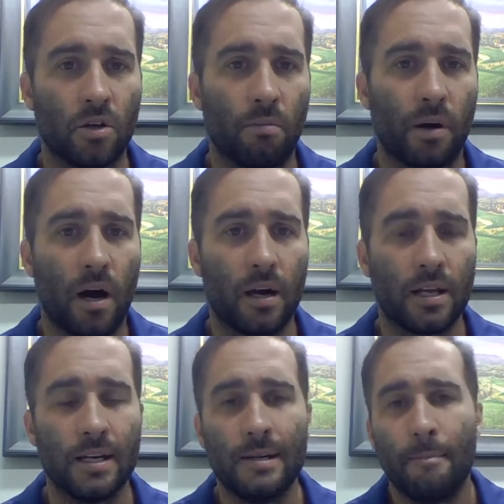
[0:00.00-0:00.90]
your
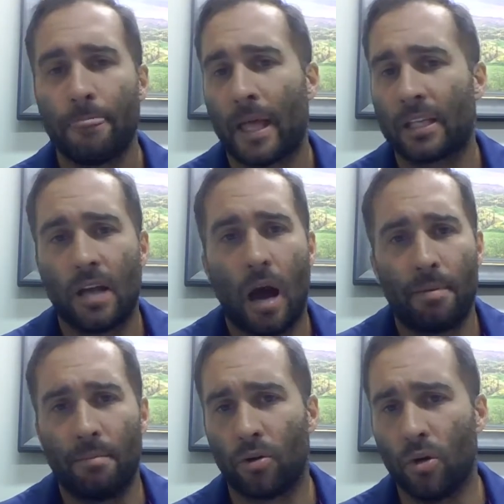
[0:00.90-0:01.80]
body that's not
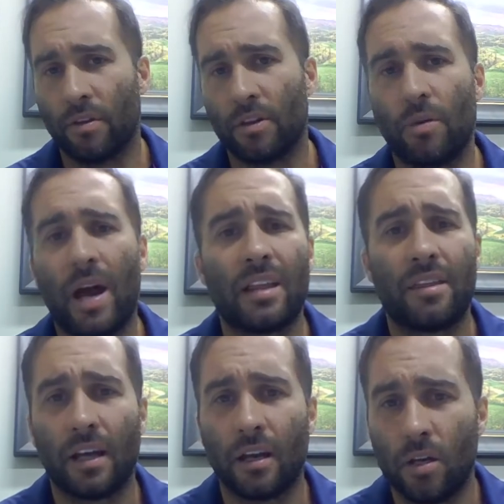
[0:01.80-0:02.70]
been proven to do
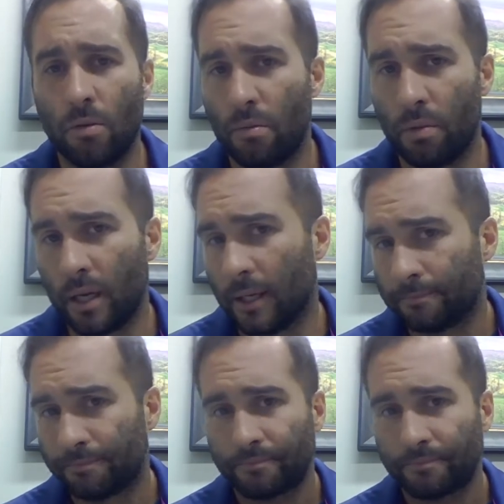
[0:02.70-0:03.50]
anything in a human being?